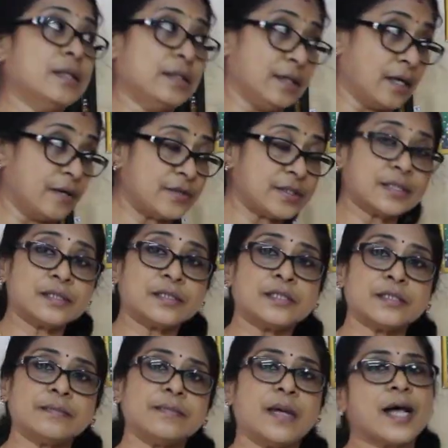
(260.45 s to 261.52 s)
nervous
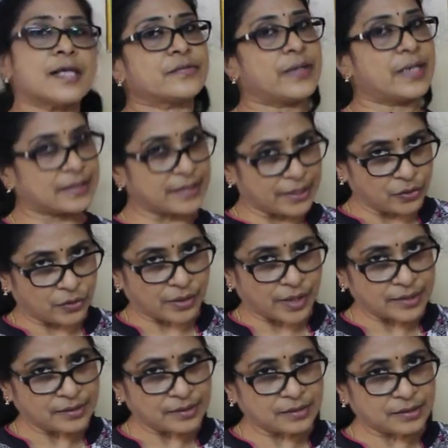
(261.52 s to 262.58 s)
system as well as
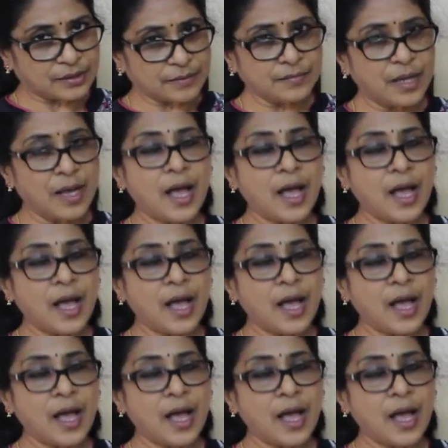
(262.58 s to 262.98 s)
endocrine system,